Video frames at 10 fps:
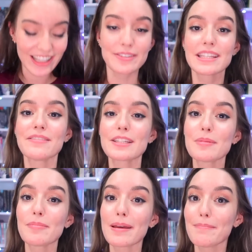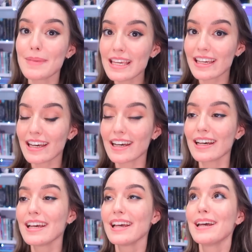that was given to me by
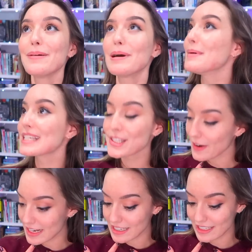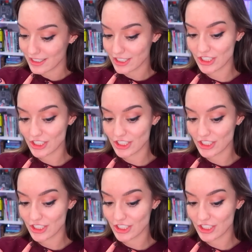Mika, my best friend.